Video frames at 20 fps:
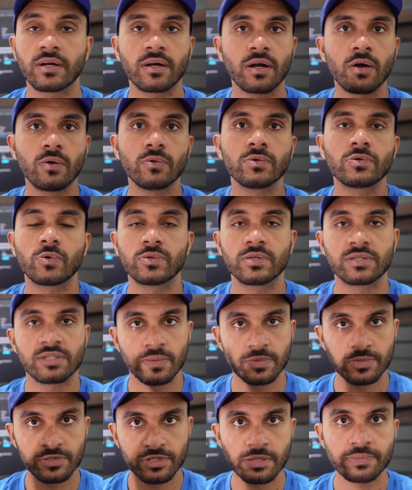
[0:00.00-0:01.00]
account or the
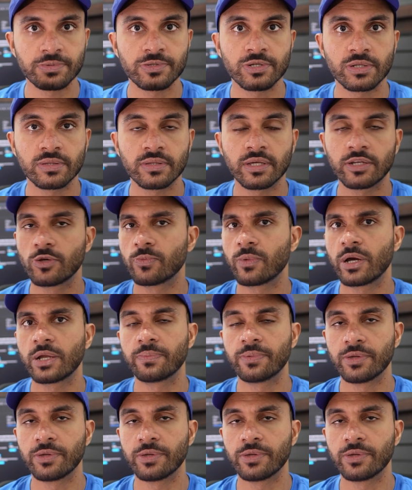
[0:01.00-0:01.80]
subscription that you might